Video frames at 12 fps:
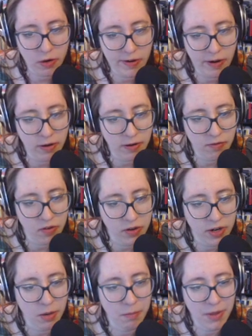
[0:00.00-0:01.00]
narratives are
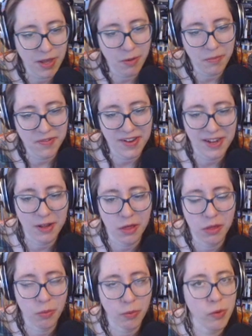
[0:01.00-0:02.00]
going to be almost like a
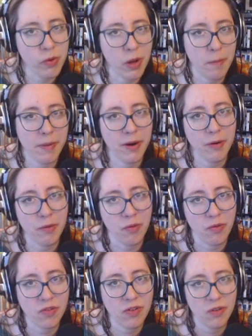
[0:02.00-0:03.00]
through
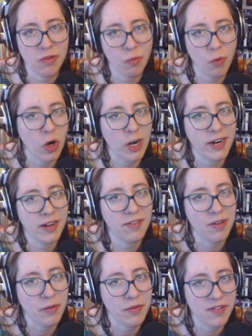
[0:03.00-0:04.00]
composed work.
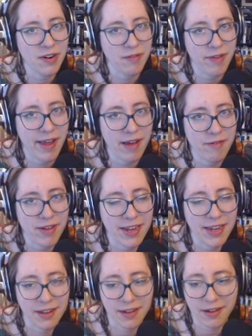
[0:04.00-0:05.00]
So instead of
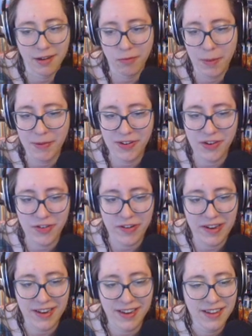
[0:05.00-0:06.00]
having
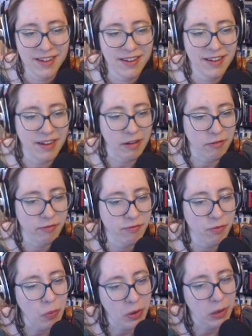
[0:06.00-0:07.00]
repetition in
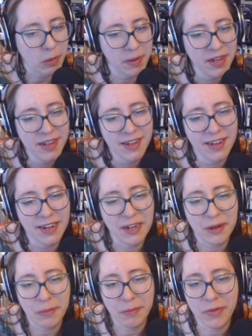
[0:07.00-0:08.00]
form,
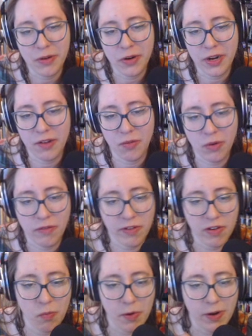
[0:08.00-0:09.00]
you're going to sort of
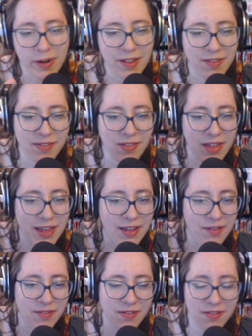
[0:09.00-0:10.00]
experience
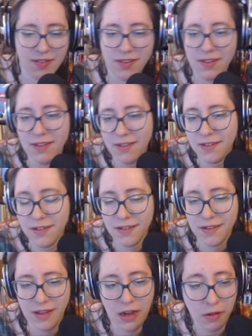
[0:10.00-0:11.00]
things
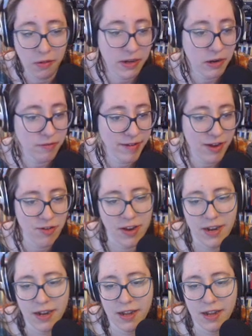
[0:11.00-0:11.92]
in a linear fashion.